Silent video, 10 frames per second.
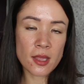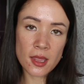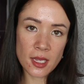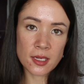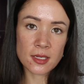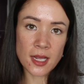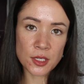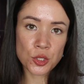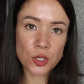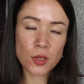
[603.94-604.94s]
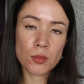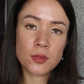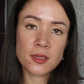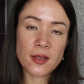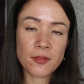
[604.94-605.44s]
thin texture,
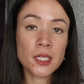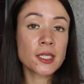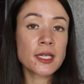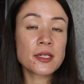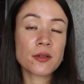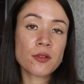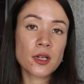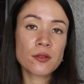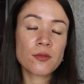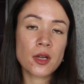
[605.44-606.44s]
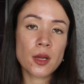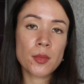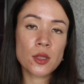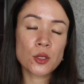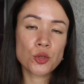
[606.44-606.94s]
definitely different from
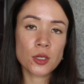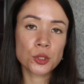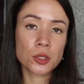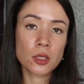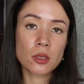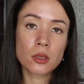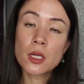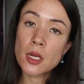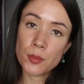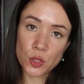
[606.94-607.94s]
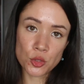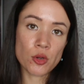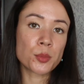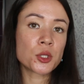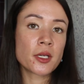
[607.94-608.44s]
the traditional
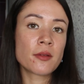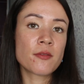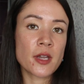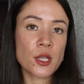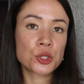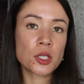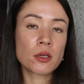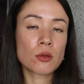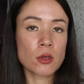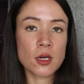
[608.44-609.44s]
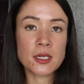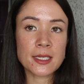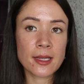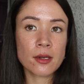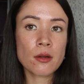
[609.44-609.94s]
prescription Finacea or
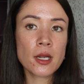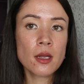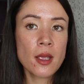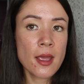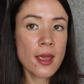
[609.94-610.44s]
Skinerin.